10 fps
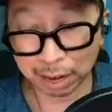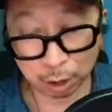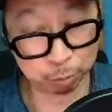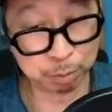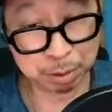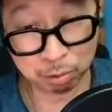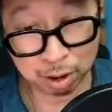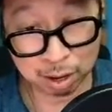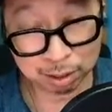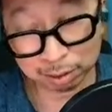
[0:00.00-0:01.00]
I hope to be
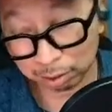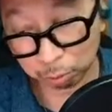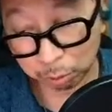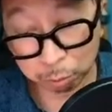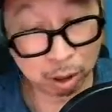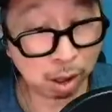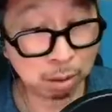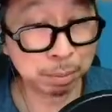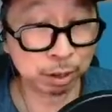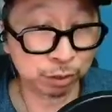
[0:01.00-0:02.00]
wrong because we will all
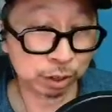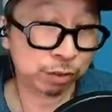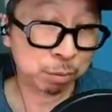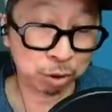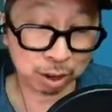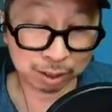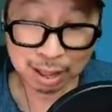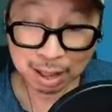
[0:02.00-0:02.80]
benefit if I'm wrong.